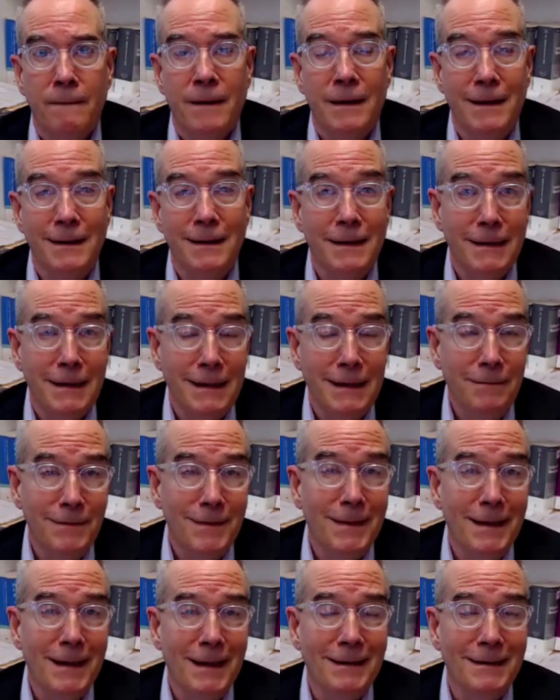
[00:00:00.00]
And
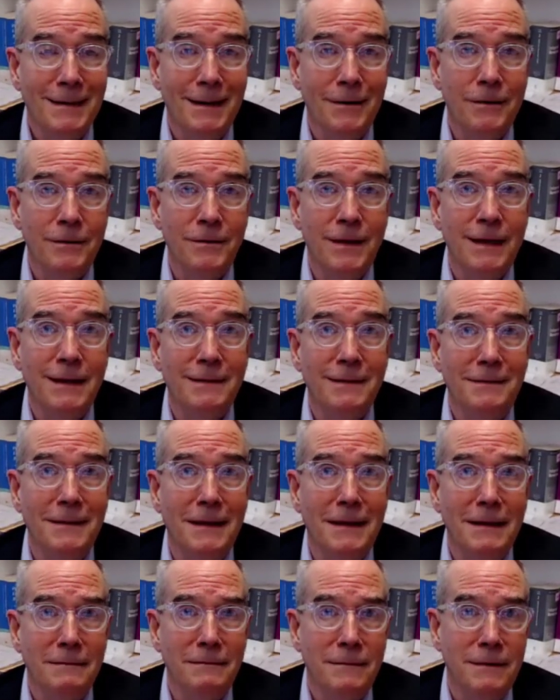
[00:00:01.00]
even then,
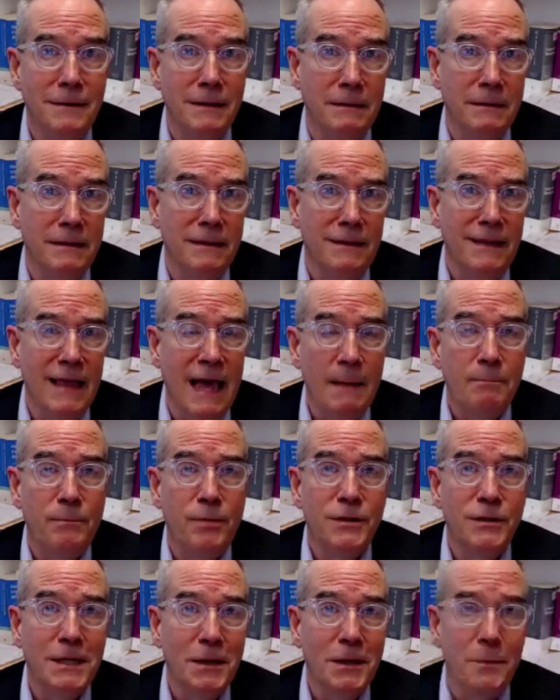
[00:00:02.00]
that
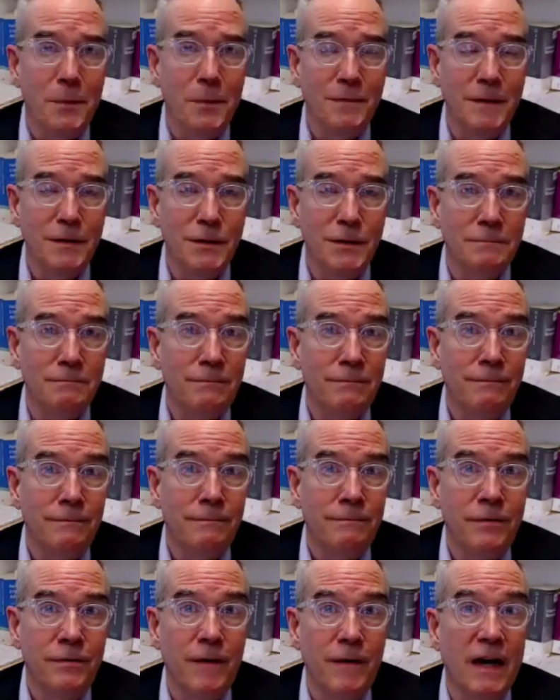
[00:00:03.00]
particular provision
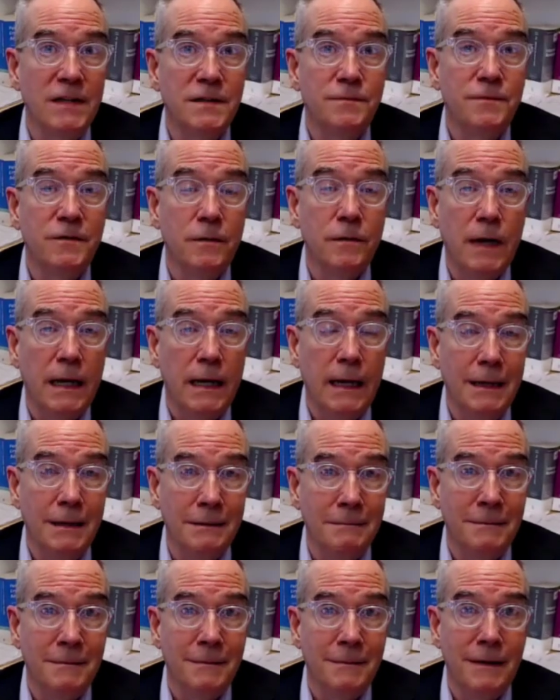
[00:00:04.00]
provides for
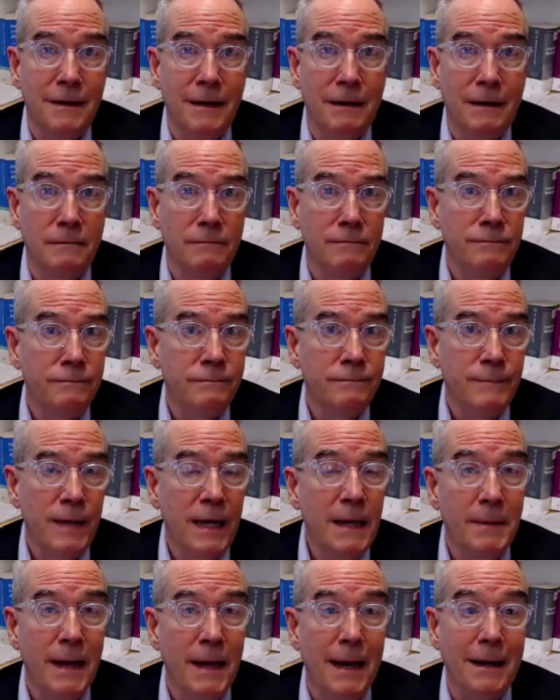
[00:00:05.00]
a
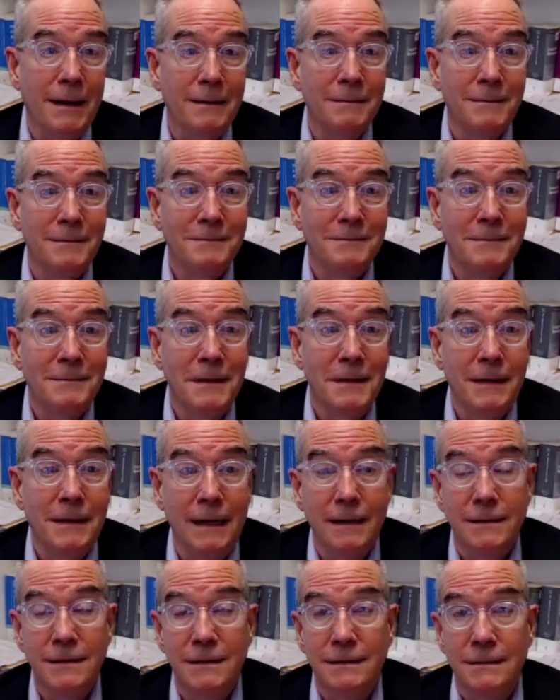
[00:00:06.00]
payback in
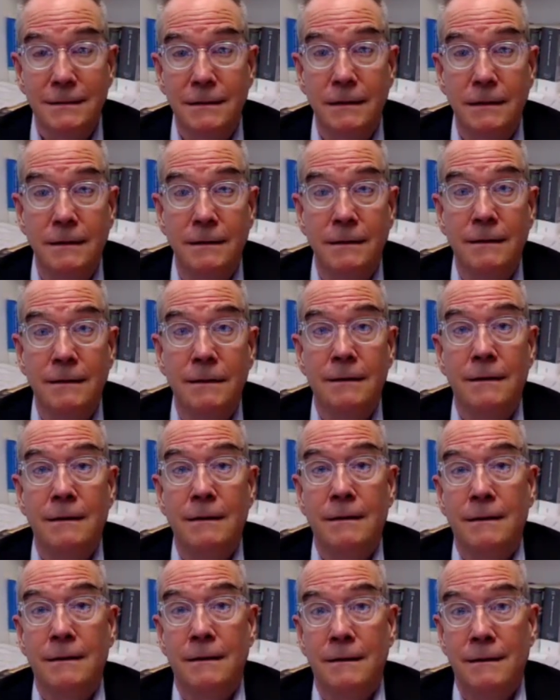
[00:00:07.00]
case the
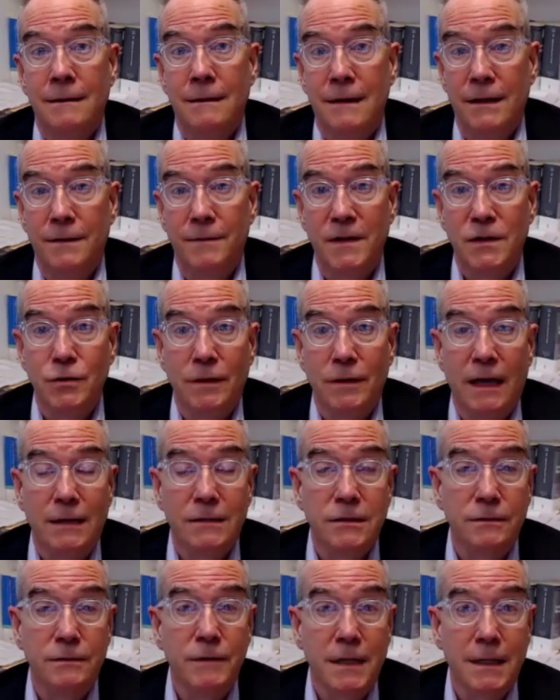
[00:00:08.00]
individual
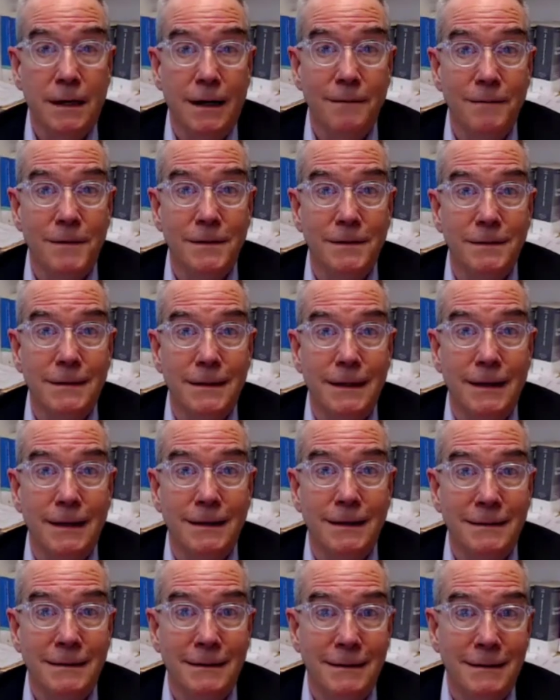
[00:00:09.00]
actually recovers
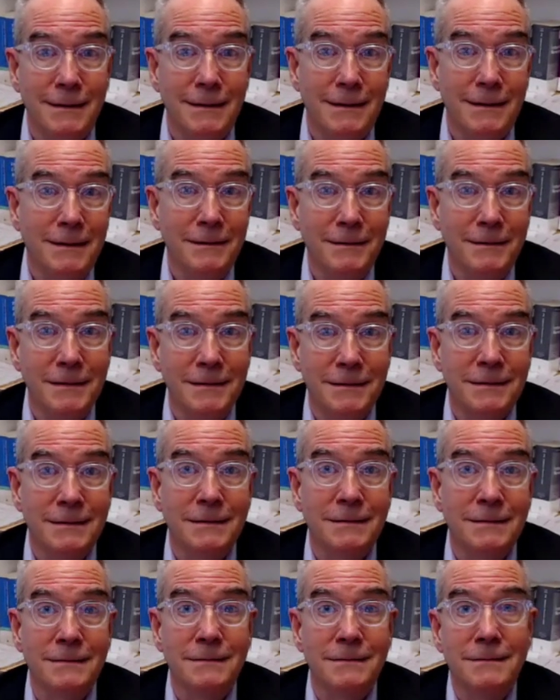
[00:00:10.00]
and
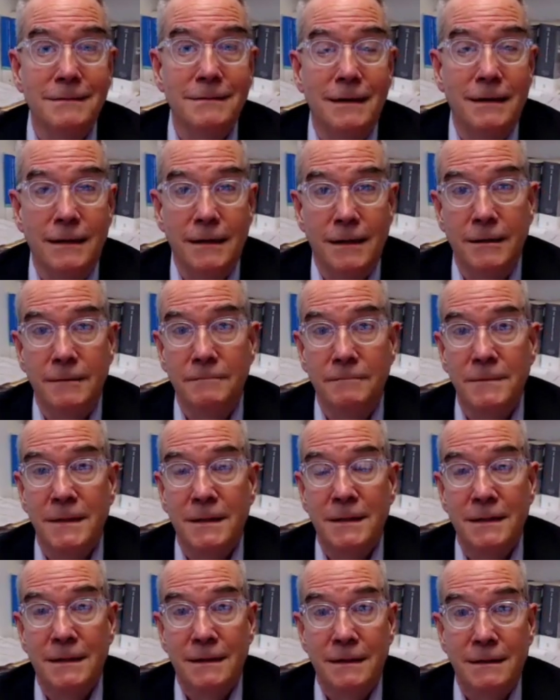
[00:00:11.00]
is
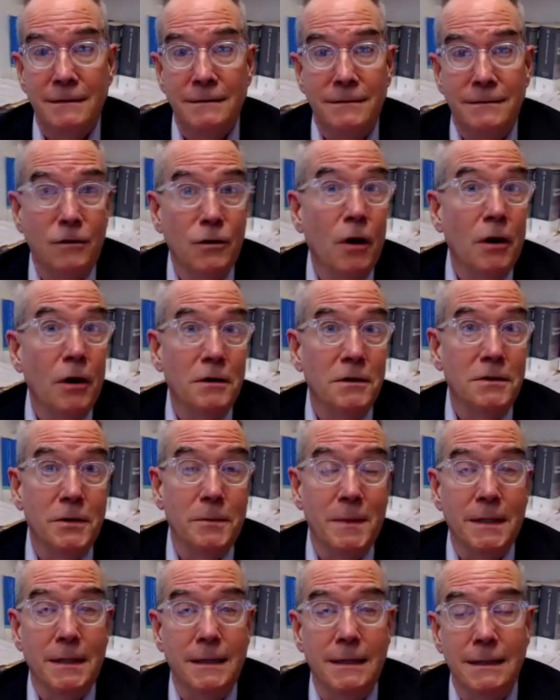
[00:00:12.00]
no longer
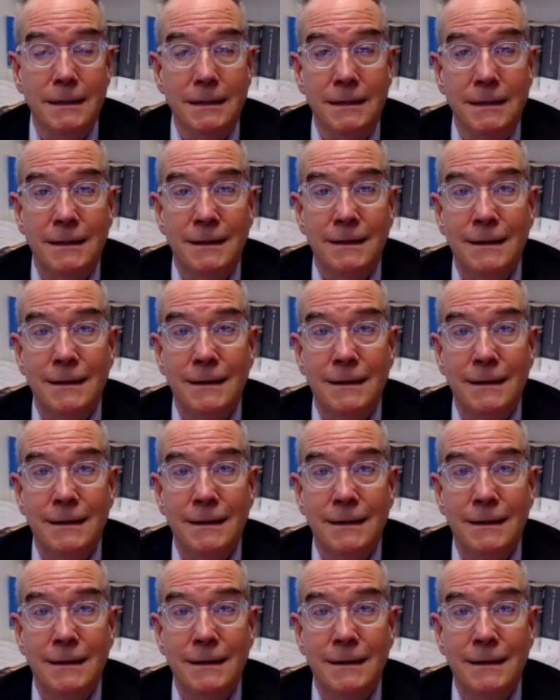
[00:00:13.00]
terminally ill.